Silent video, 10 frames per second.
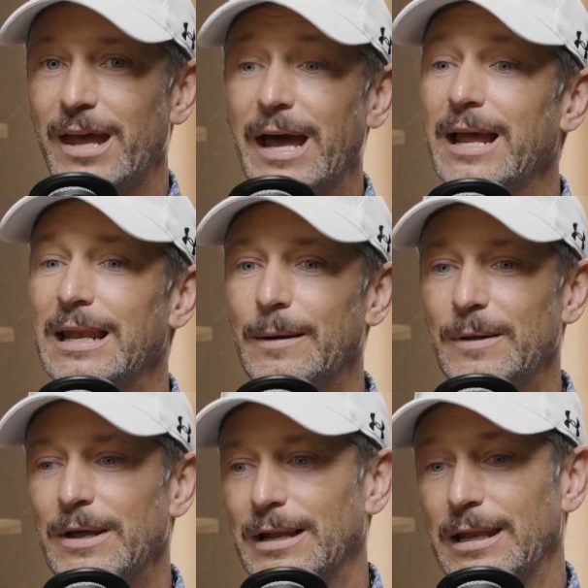And hey,
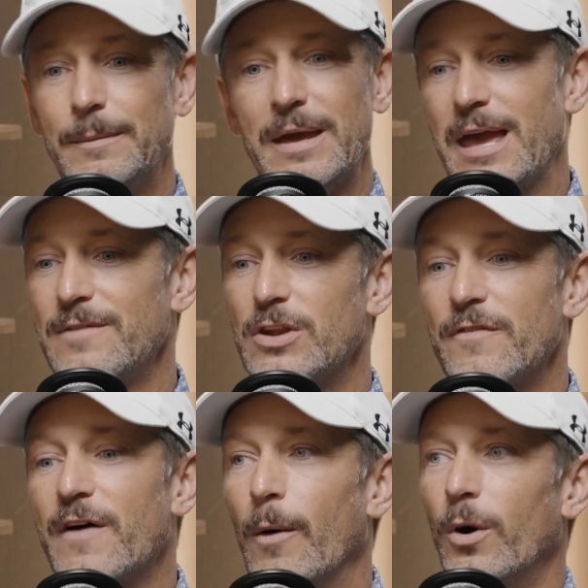even
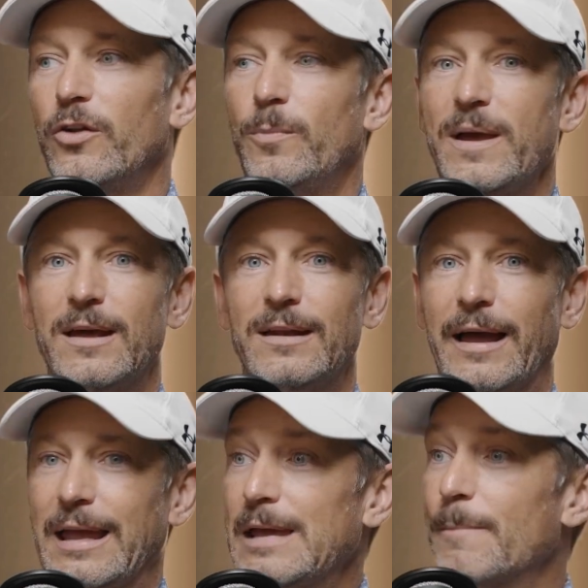if I was being
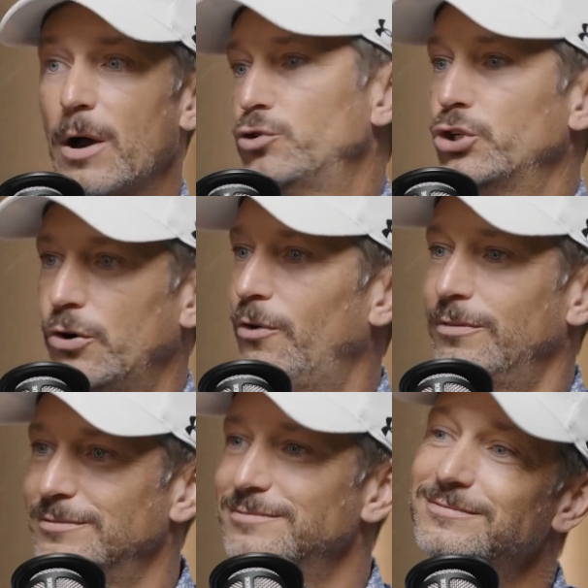emotional,
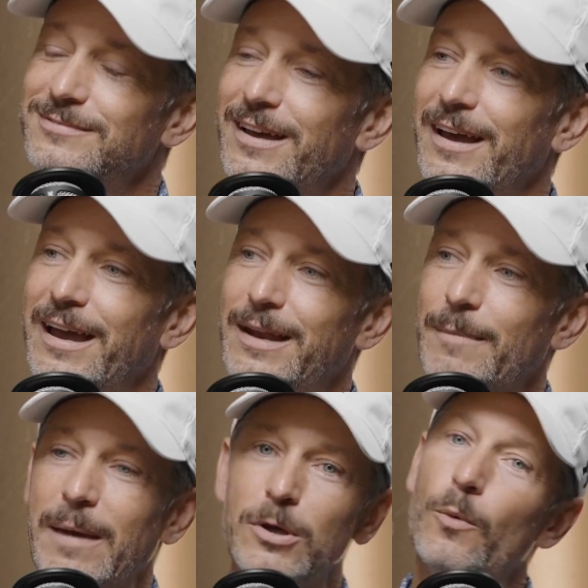and
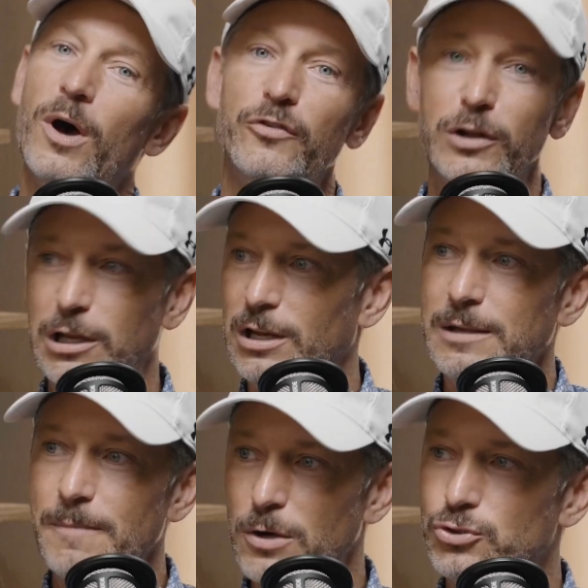maybe it was a little
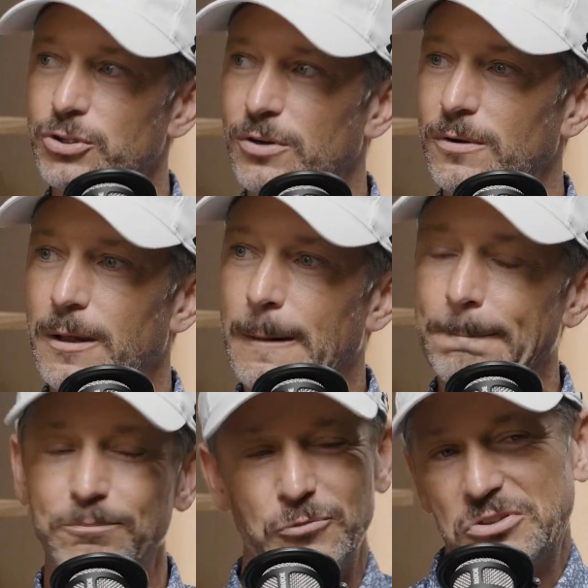emotional,
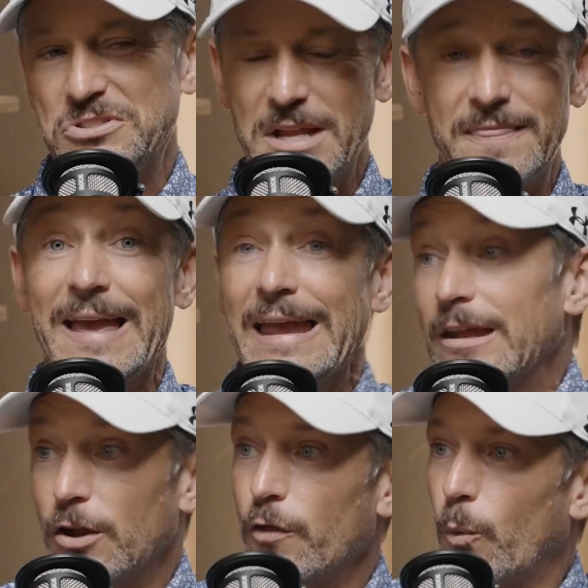it's not the
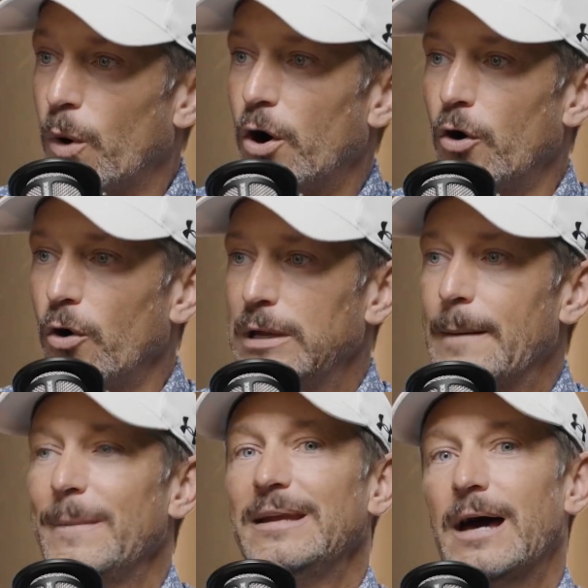end of the world.
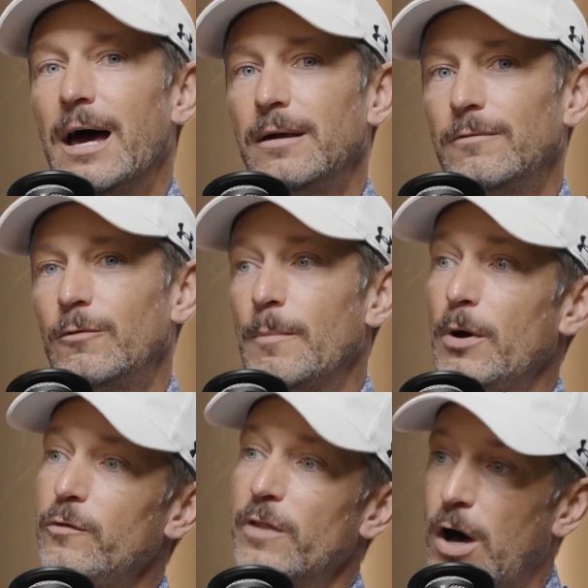Let me not
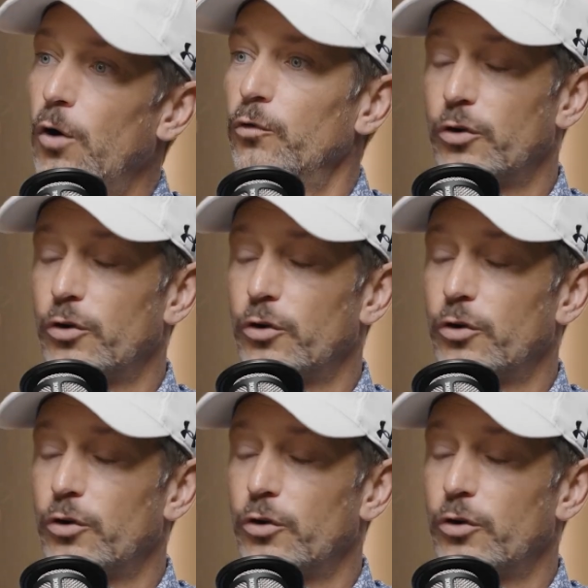remove the whole